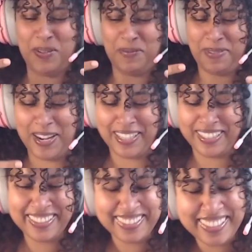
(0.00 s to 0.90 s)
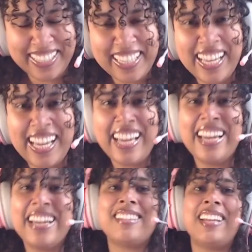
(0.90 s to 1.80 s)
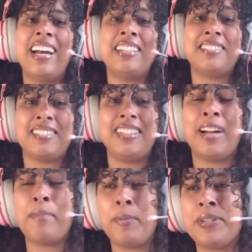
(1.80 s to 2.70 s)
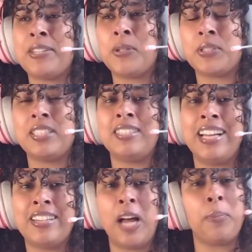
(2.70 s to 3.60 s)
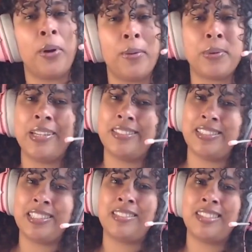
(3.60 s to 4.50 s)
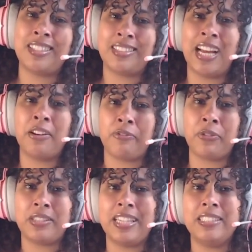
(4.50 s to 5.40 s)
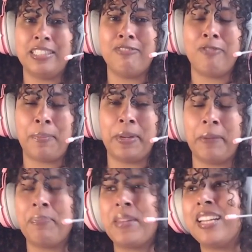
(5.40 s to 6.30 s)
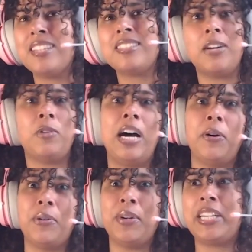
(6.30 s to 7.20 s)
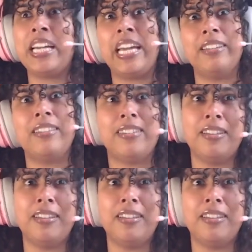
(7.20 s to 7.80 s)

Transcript: apart. And I remember the doctor saying that pop noise is the sound of your tendon ripping. And I was like, wow, okay.